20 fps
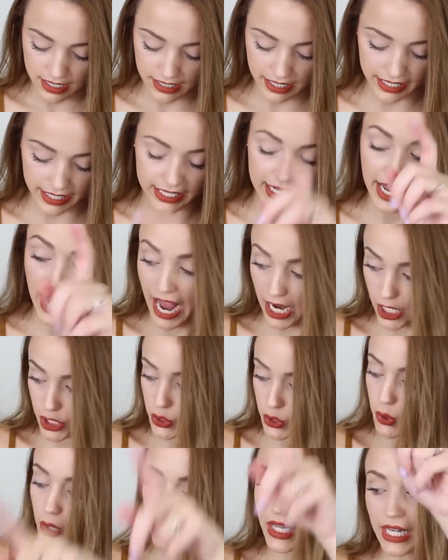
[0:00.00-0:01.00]
Like an
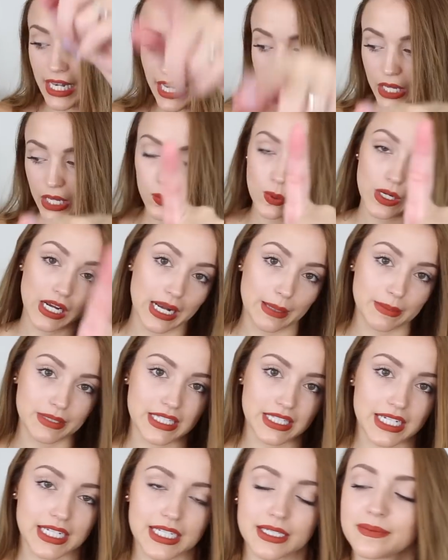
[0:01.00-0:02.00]
actual liquid
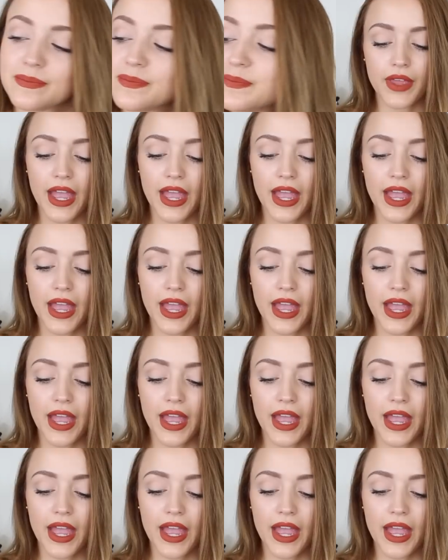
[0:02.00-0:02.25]
lipstick.